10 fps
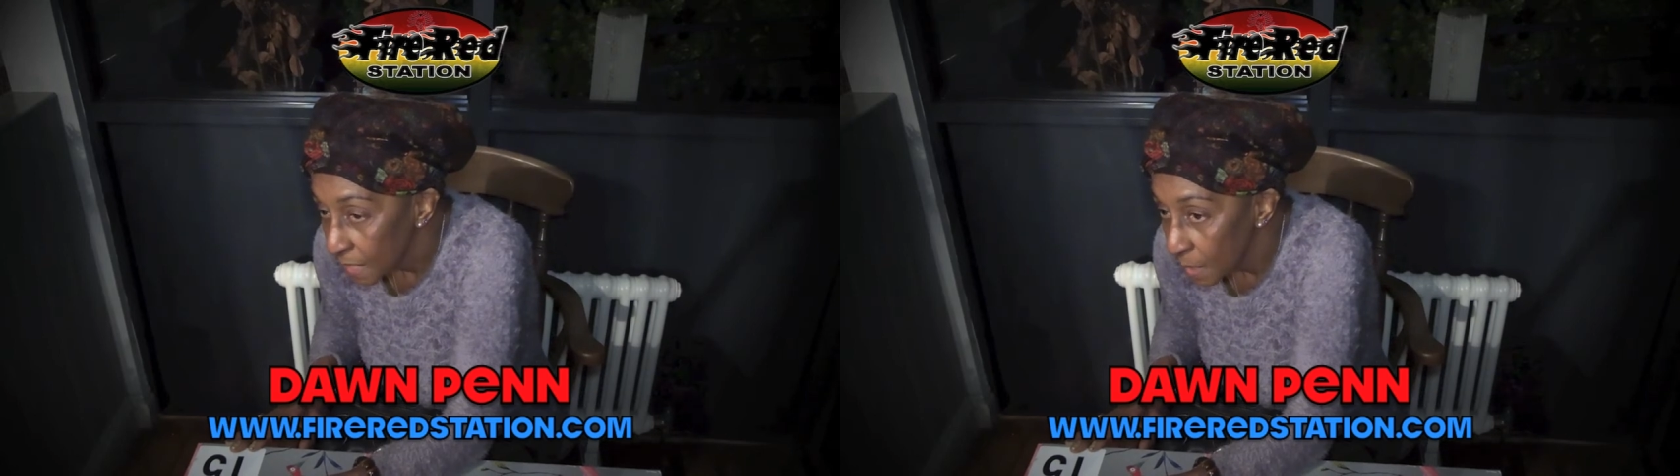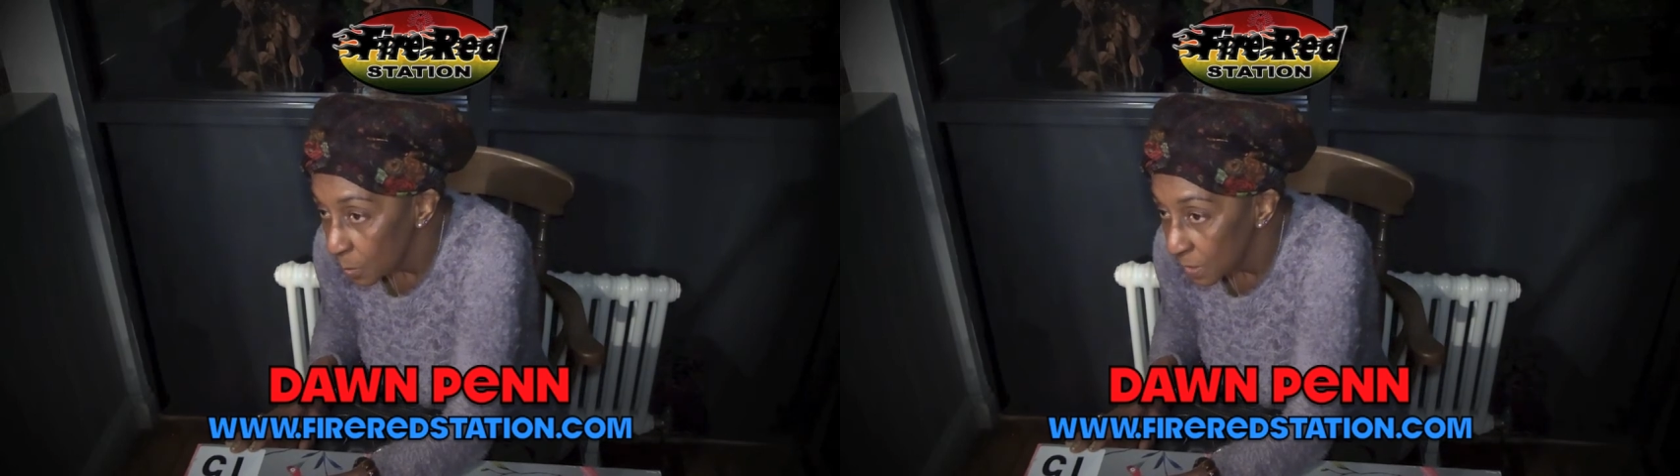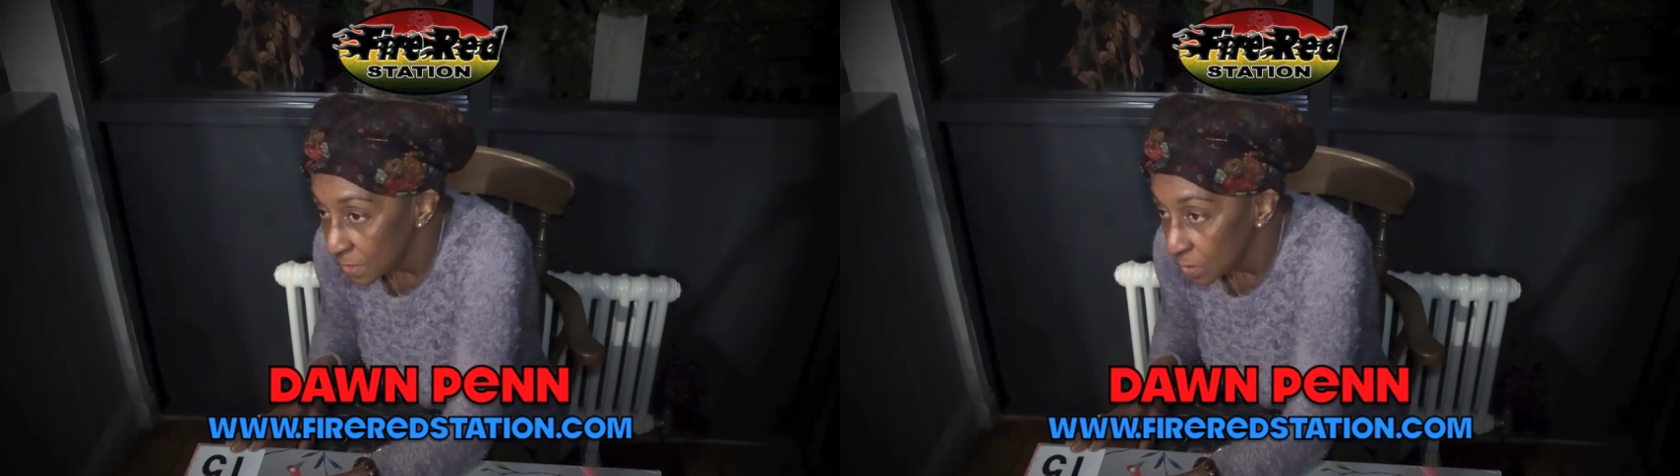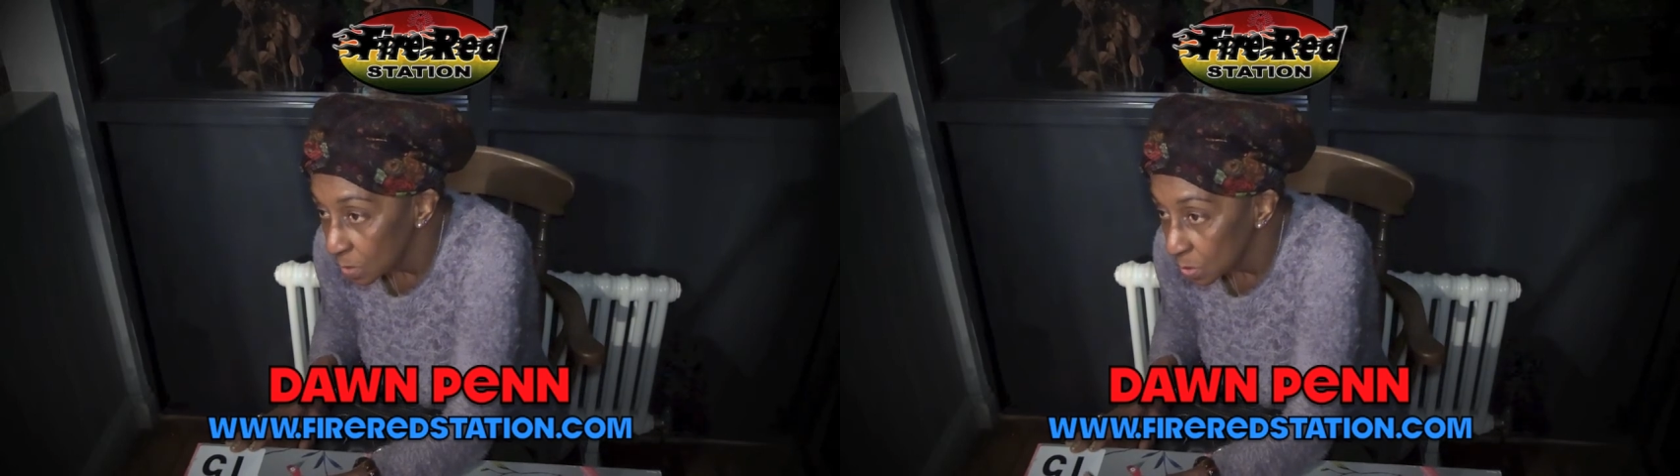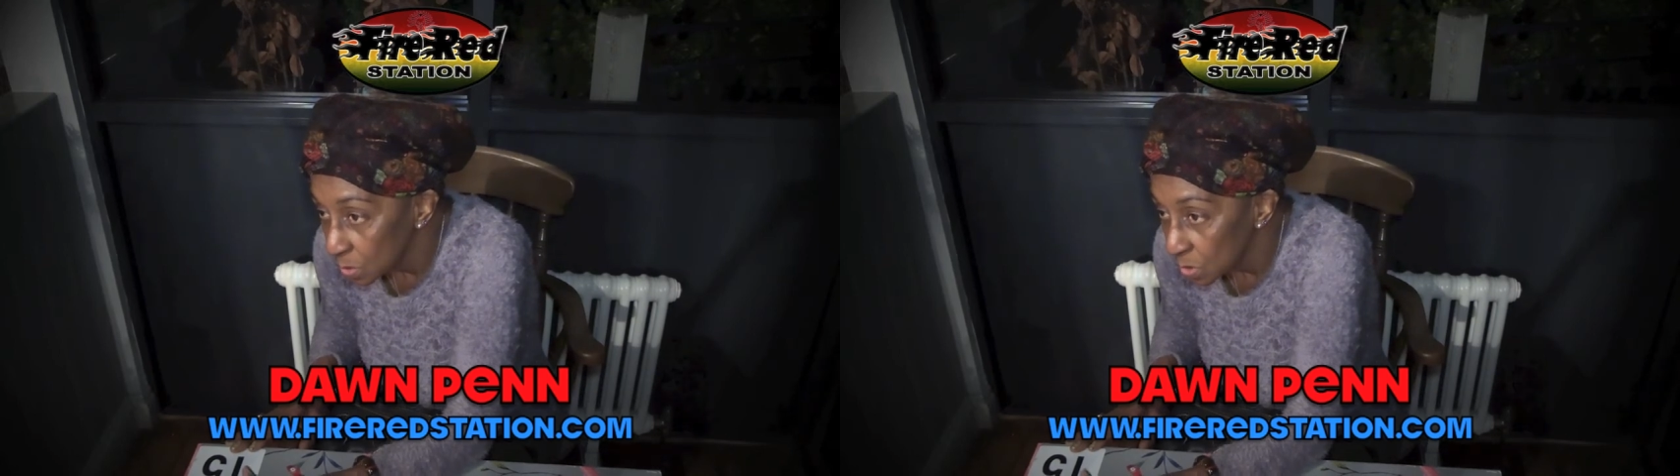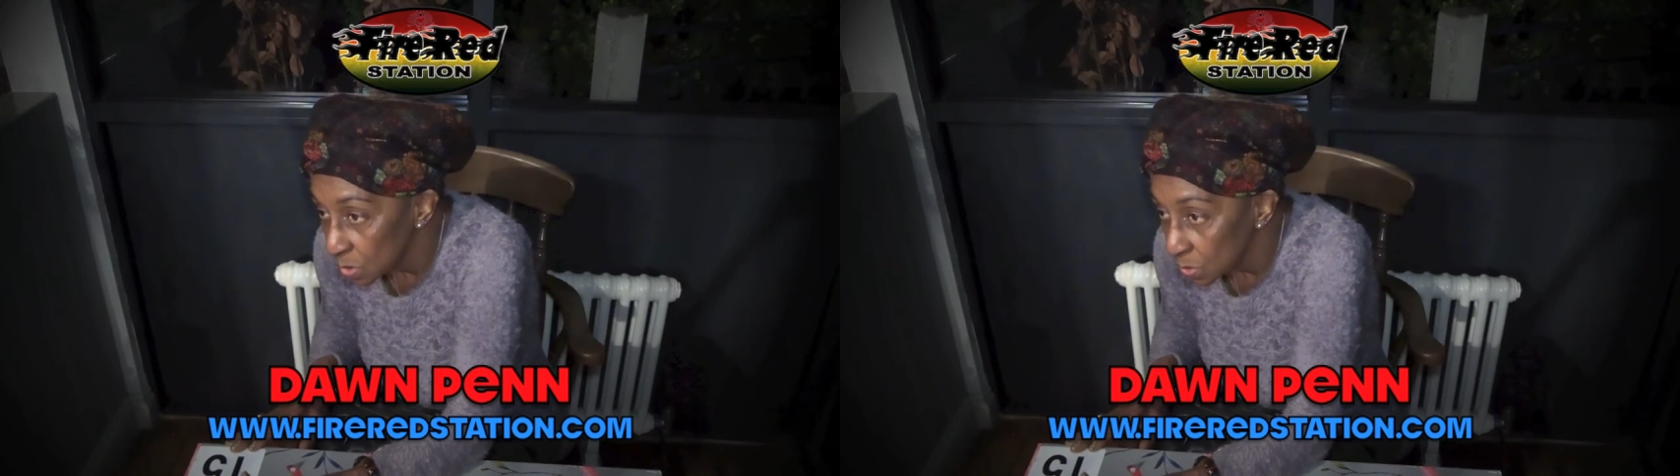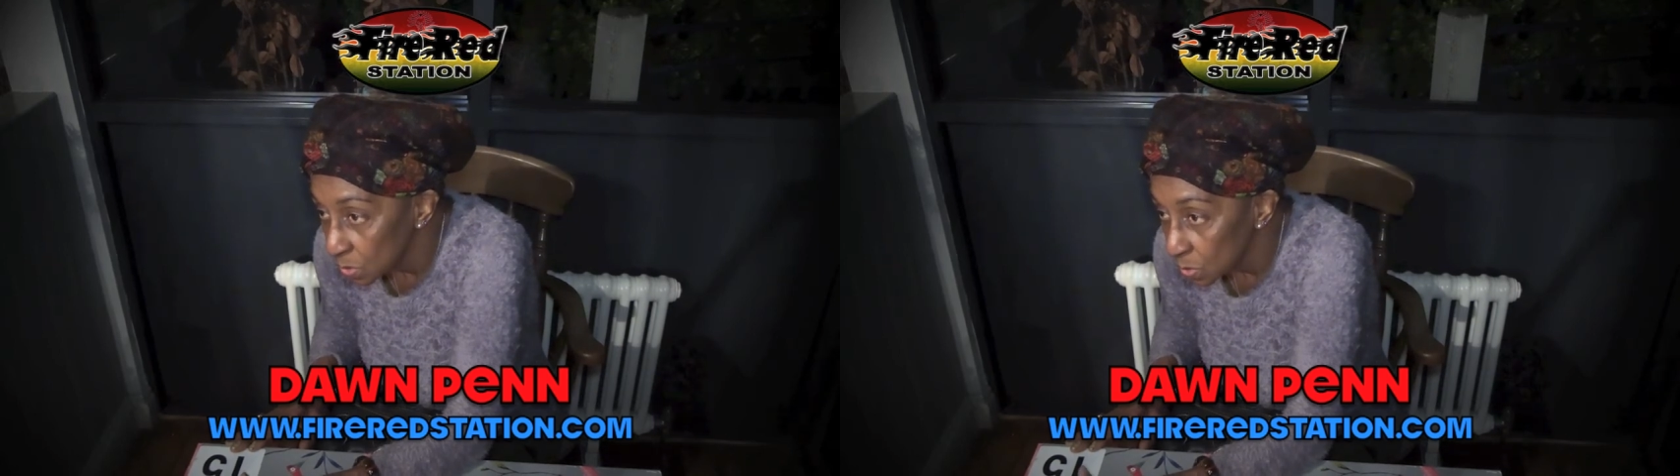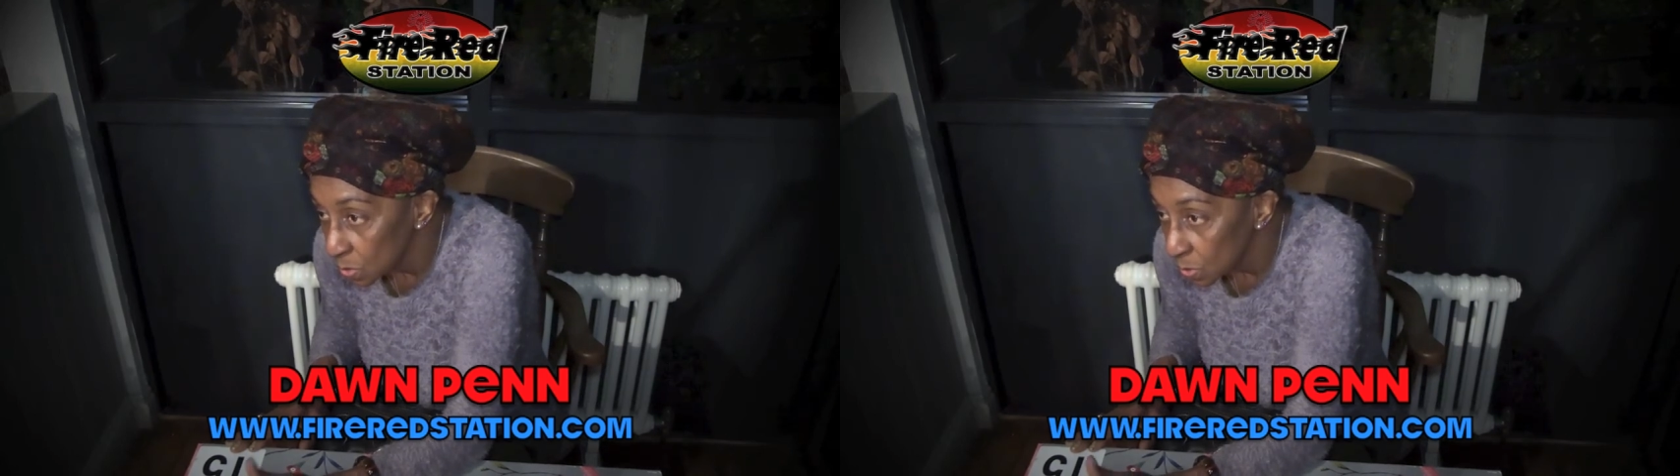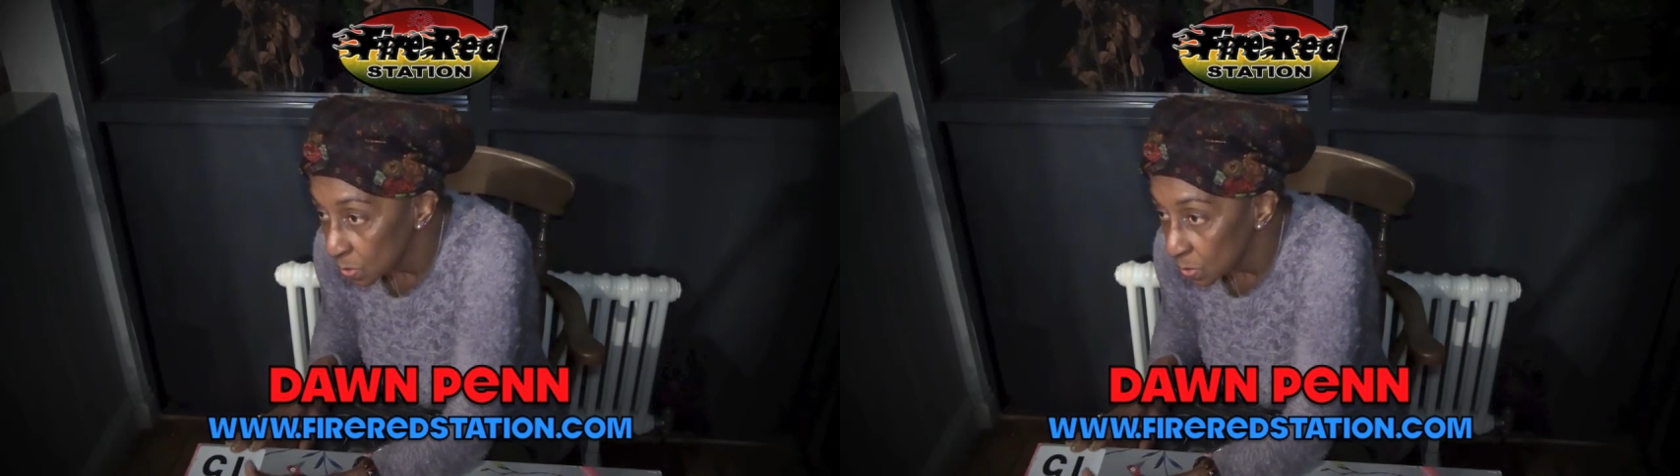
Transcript: I went down to